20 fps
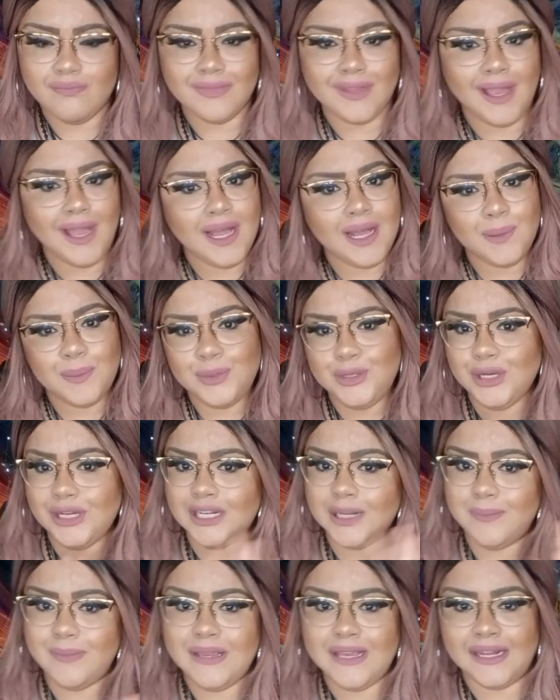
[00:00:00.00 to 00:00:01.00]
um, you're gonna
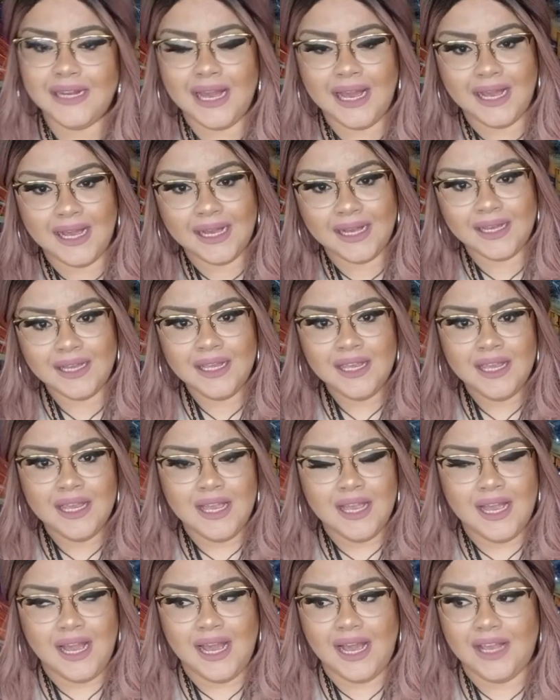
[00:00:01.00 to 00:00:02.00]
be an uh,
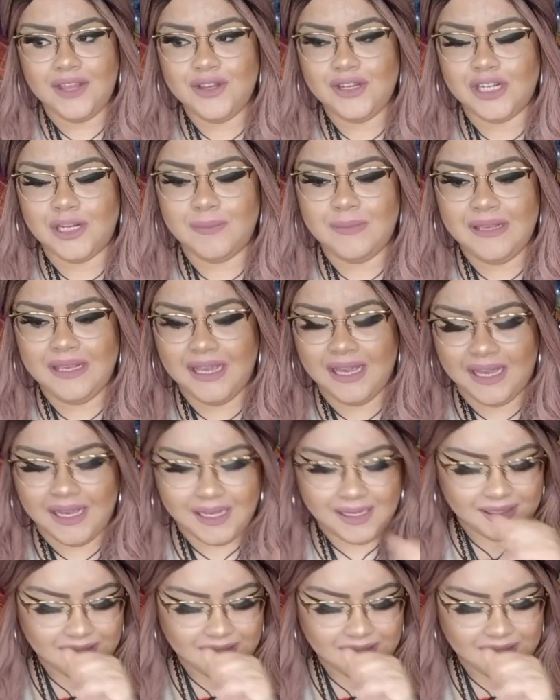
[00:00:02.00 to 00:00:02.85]
uh, you're gonna be uh,